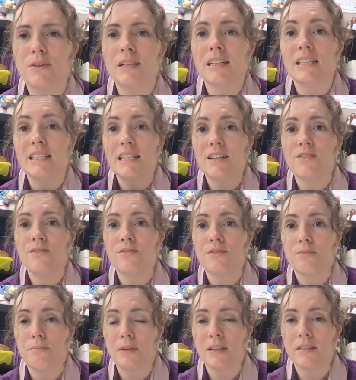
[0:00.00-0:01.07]
We'll continue
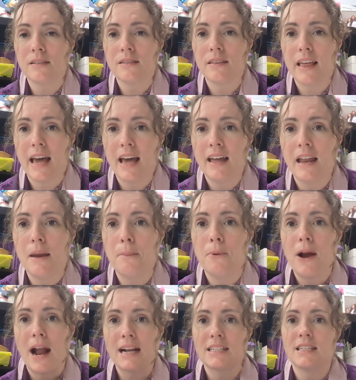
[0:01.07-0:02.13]
to build that and
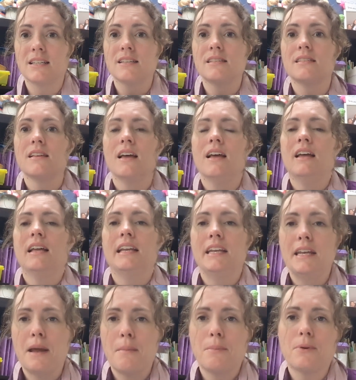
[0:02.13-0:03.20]
practice
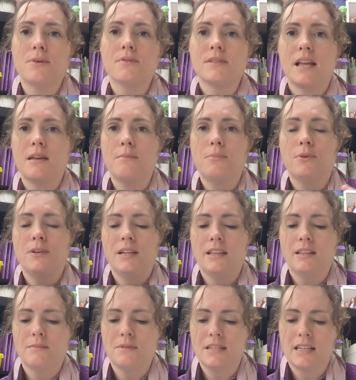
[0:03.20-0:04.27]
numbers and putting
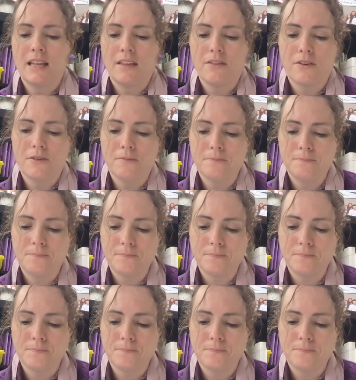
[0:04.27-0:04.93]
them together